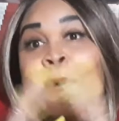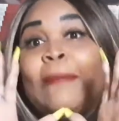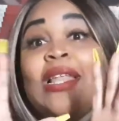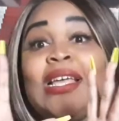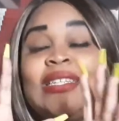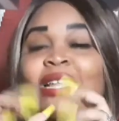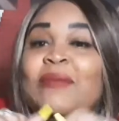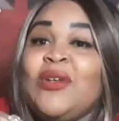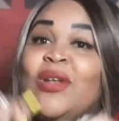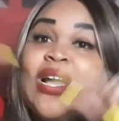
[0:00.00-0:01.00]
Please let me
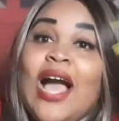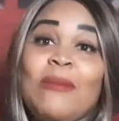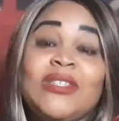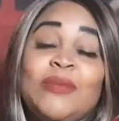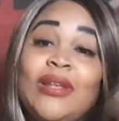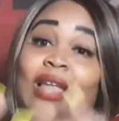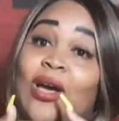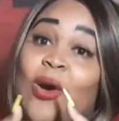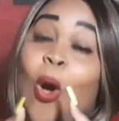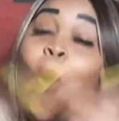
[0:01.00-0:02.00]
know in the comments
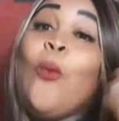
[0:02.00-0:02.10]
below.